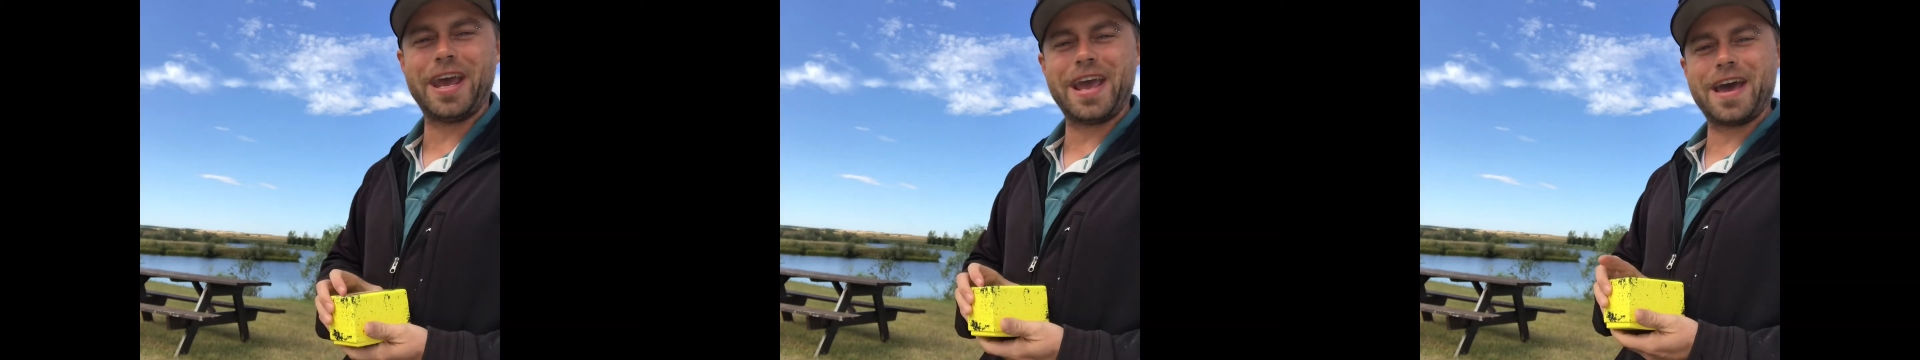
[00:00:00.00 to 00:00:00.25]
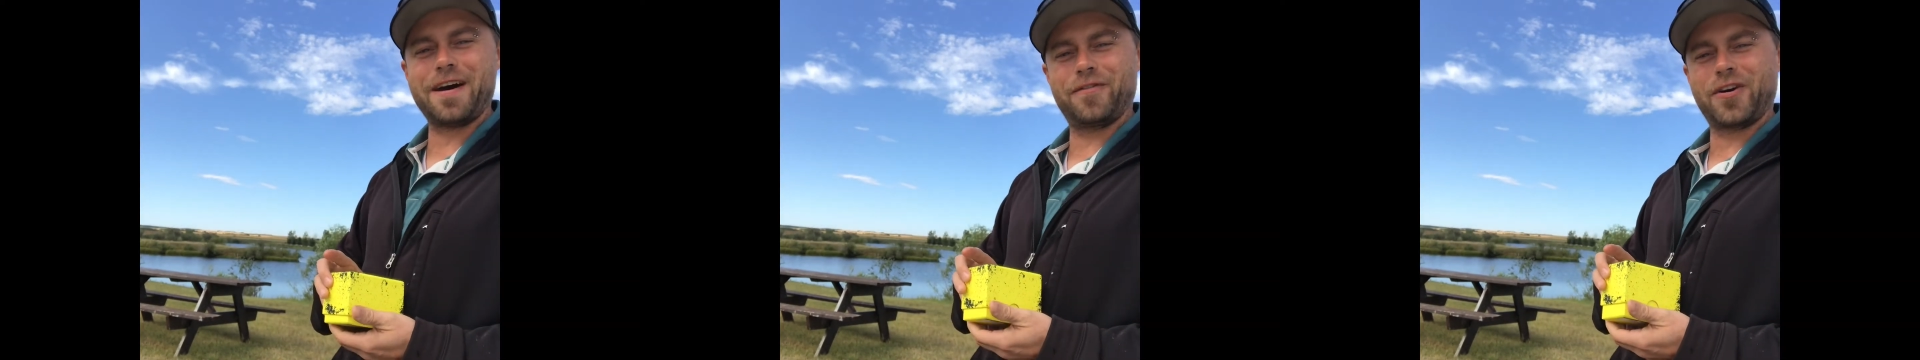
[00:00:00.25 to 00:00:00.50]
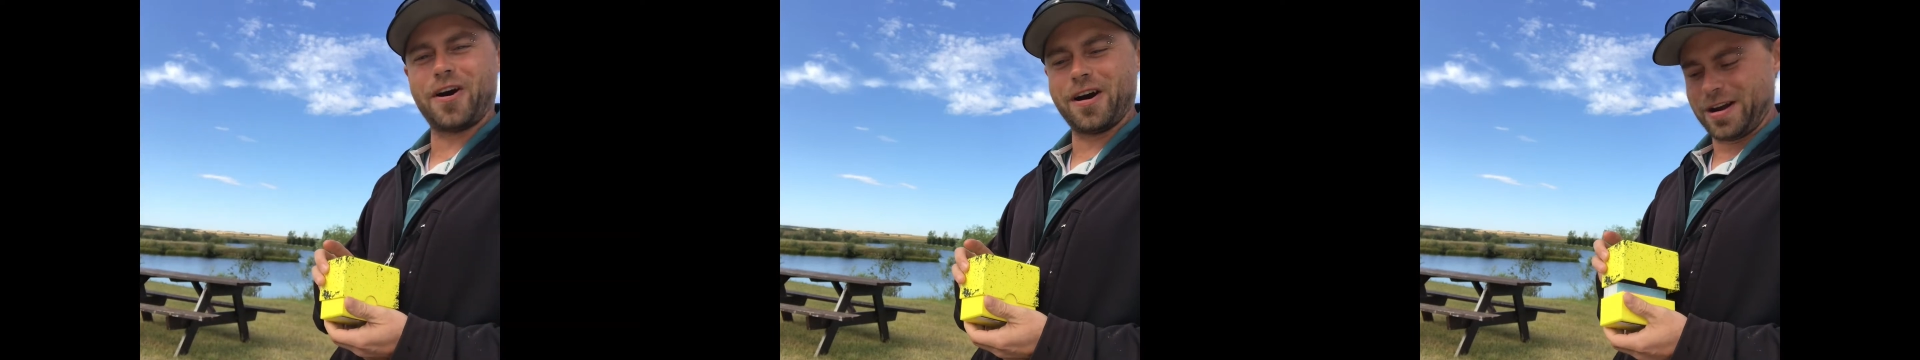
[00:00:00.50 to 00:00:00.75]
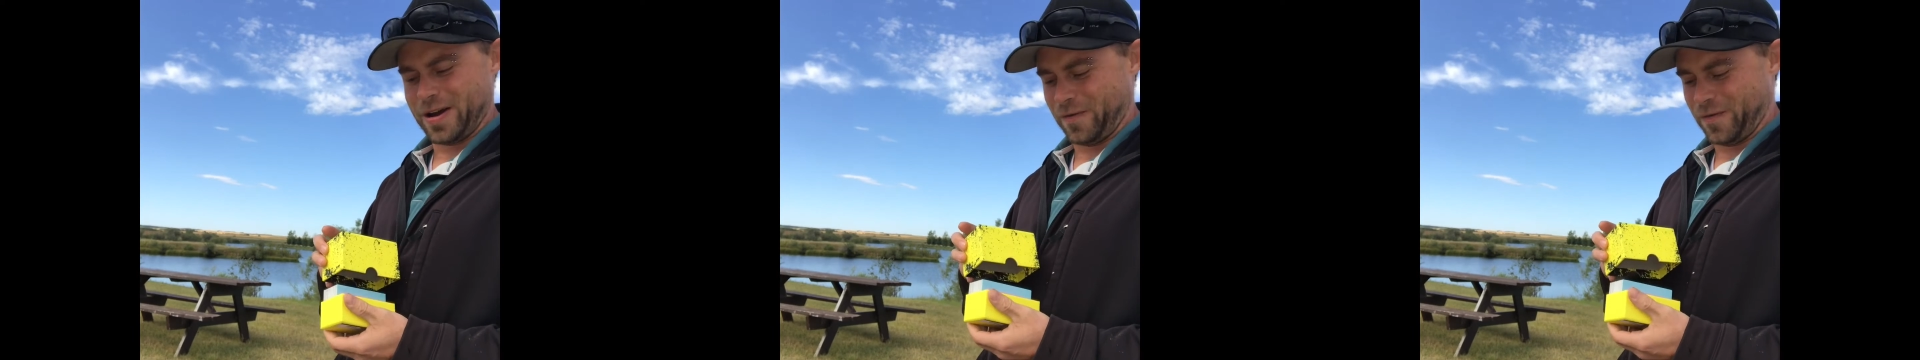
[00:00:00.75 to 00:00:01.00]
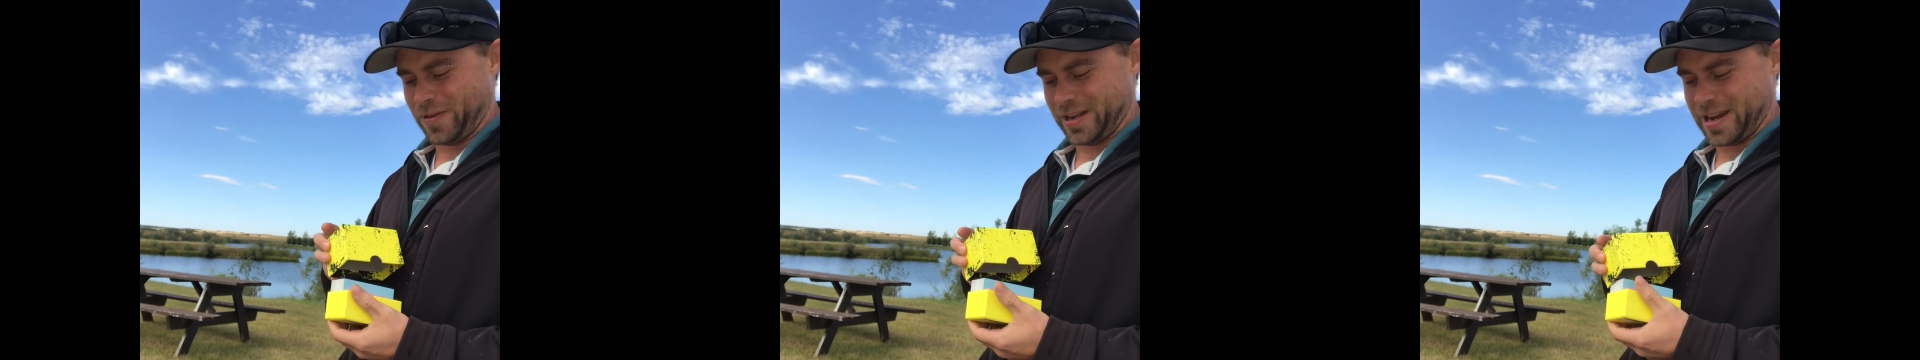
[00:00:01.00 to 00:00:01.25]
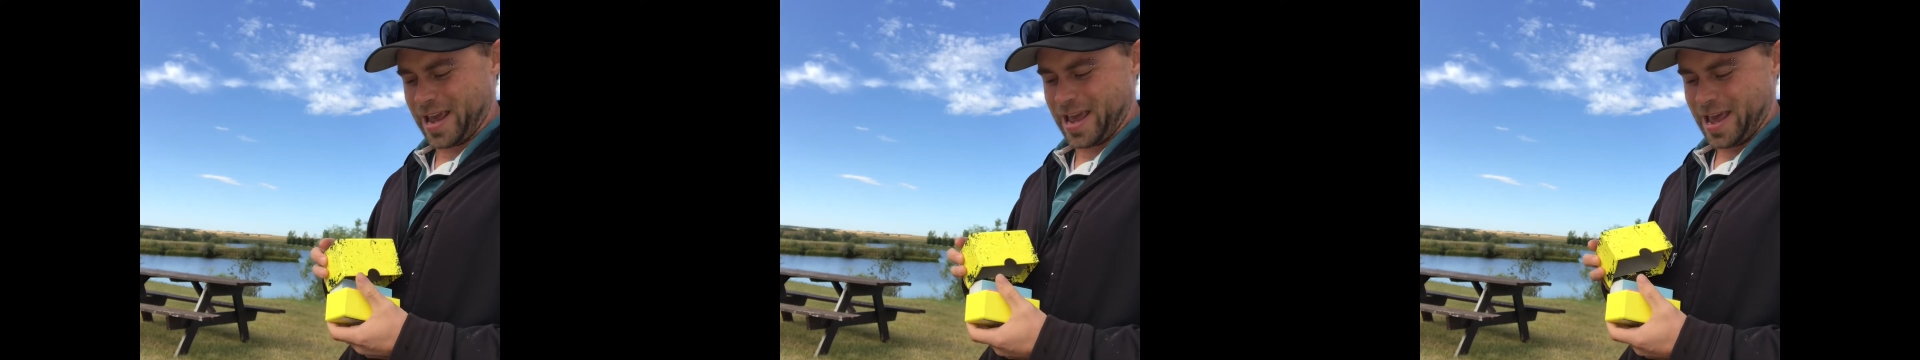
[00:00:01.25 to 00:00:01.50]
AF card out for the
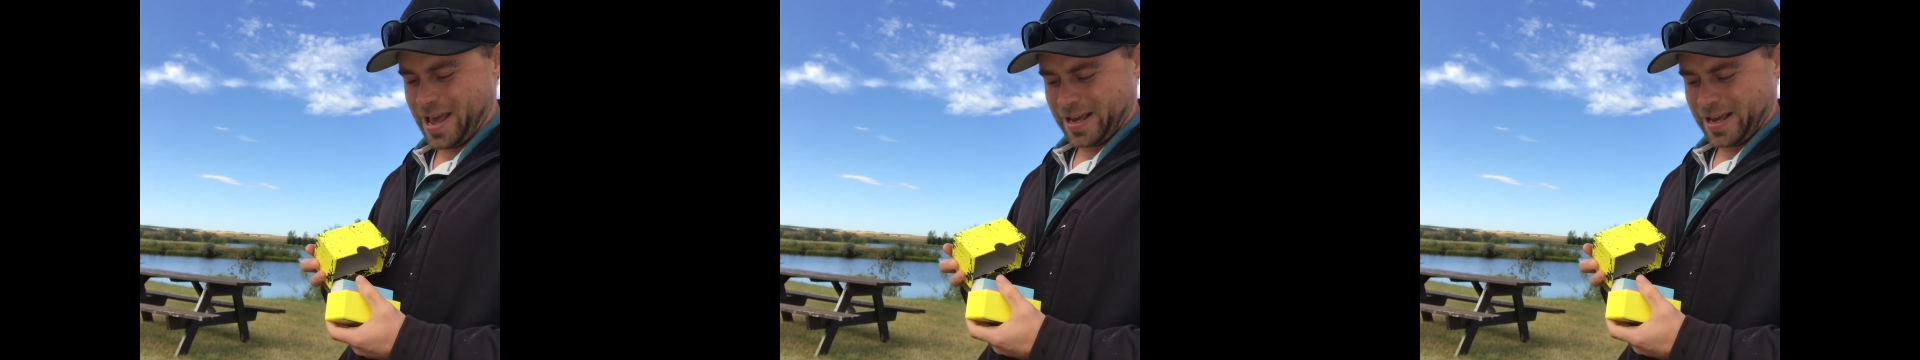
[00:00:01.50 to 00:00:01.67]
day,